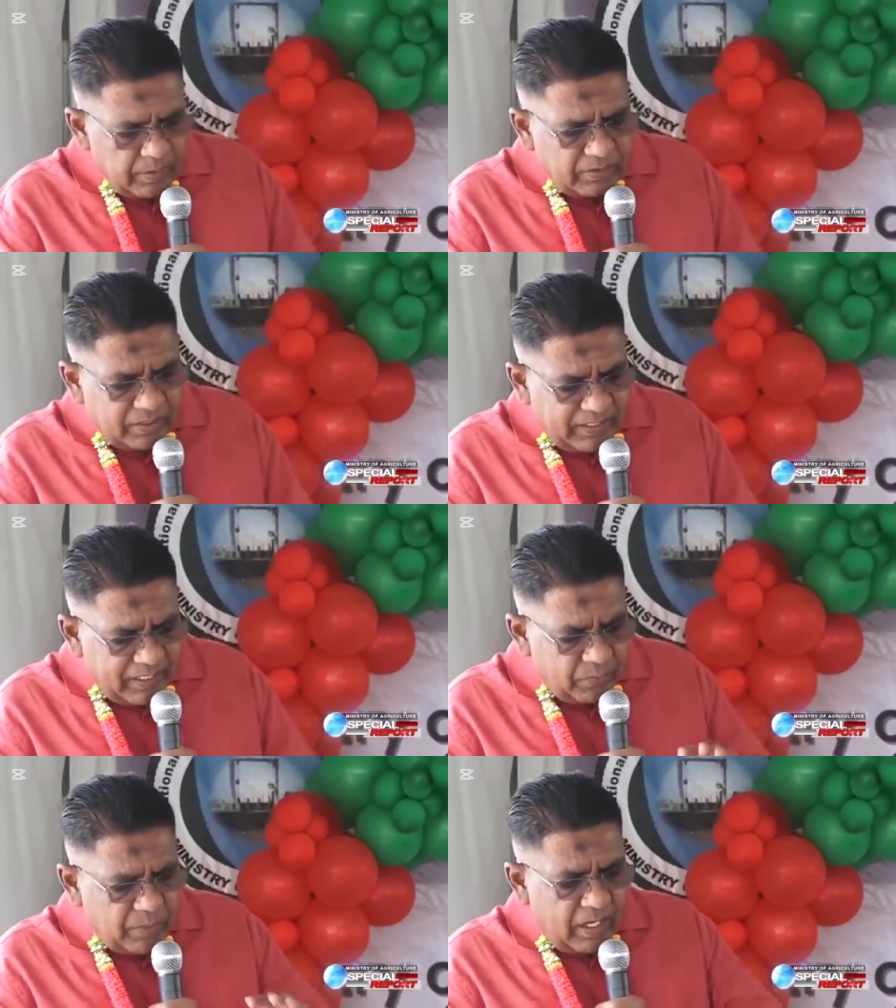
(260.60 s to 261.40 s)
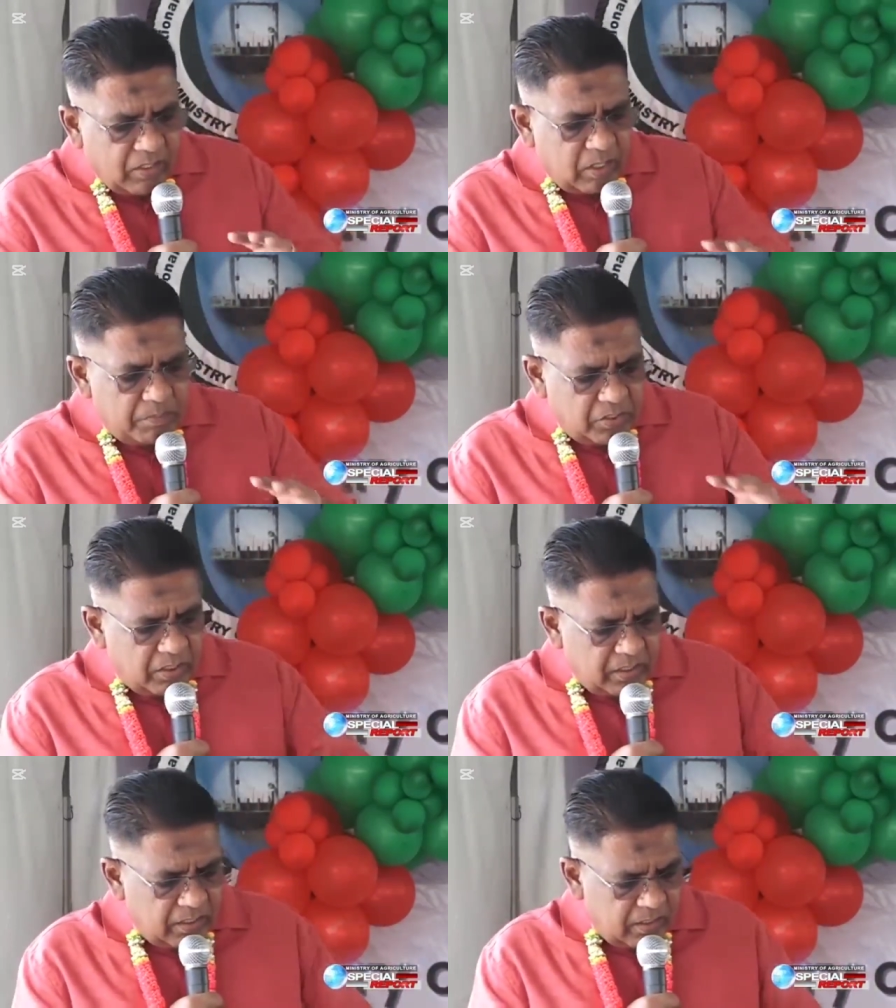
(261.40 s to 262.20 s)
Today we are
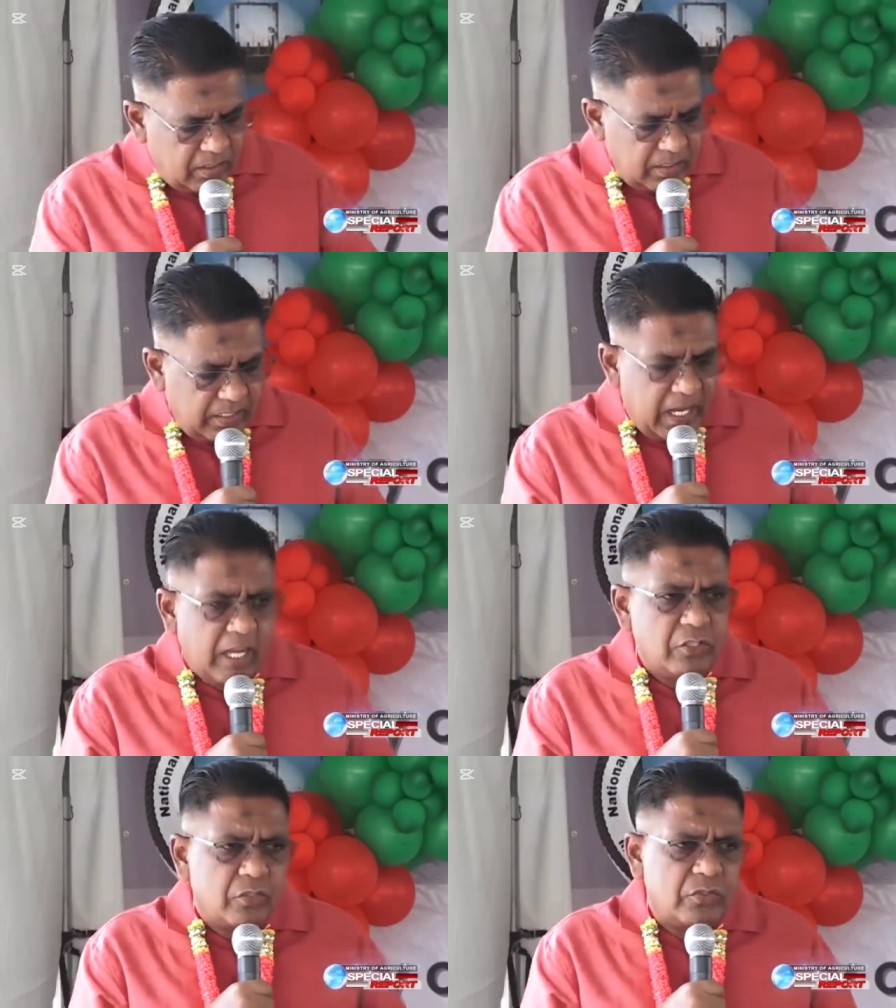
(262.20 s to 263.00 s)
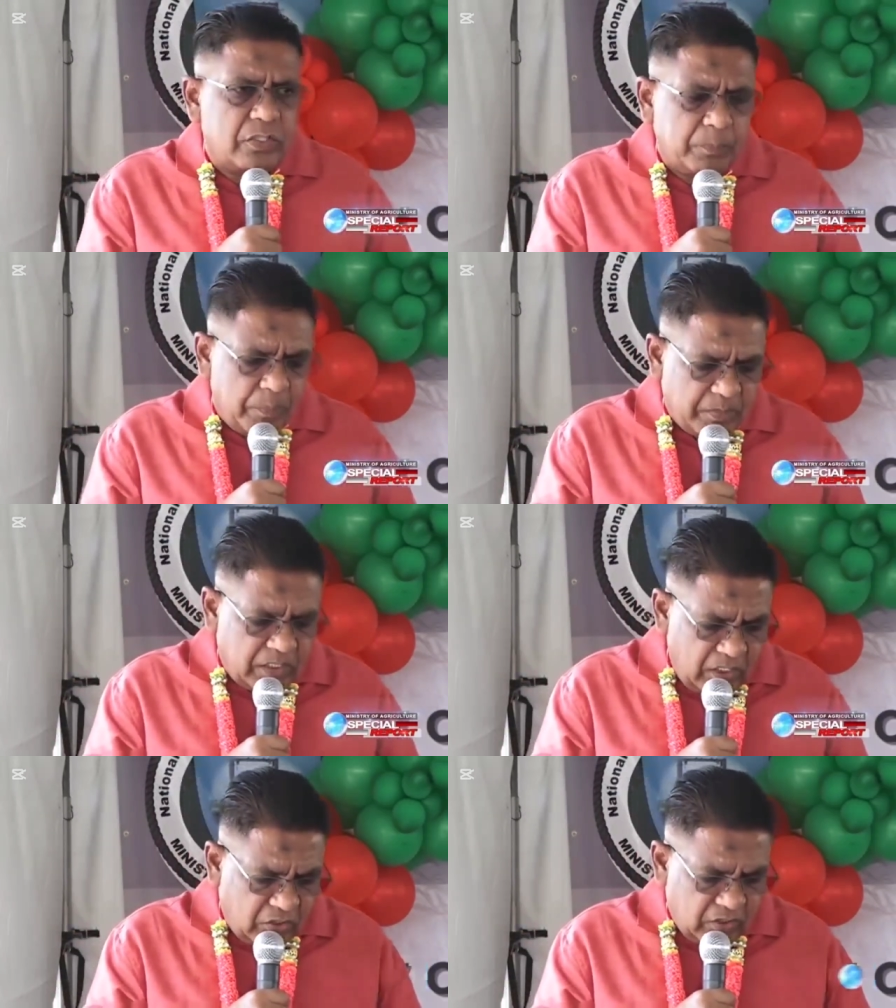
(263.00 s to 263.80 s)
commissioning the Andrews pump
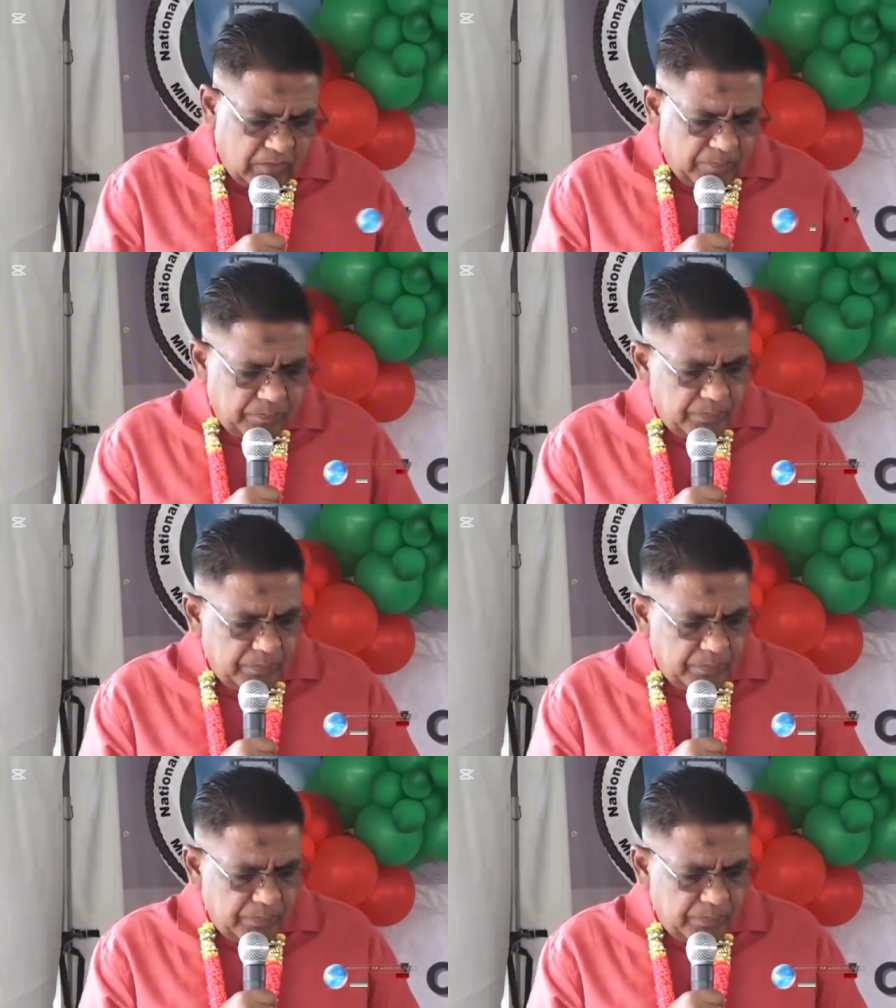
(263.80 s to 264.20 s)
station.